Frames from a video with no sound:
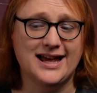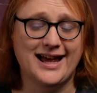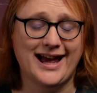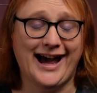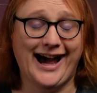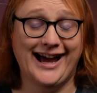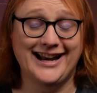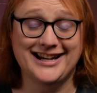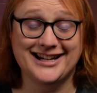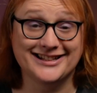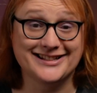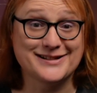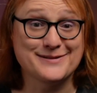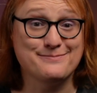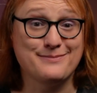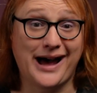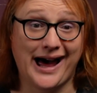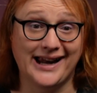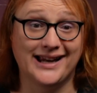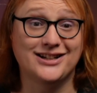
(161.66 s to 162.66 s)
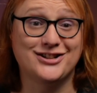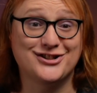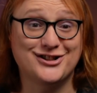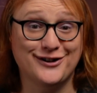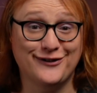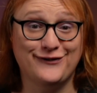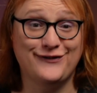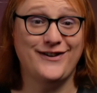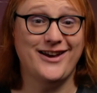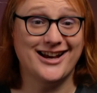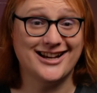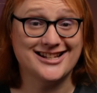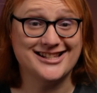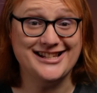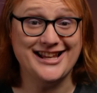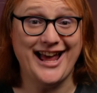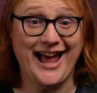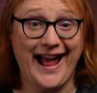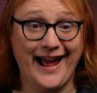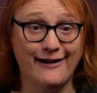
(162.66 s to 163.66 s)
And it's managed to fix
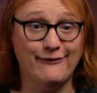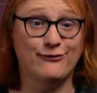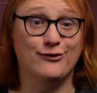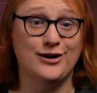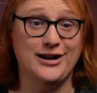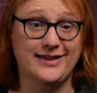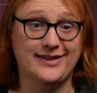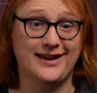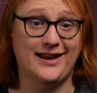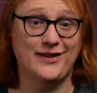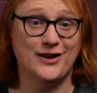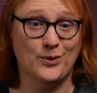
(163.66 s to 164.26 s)
everything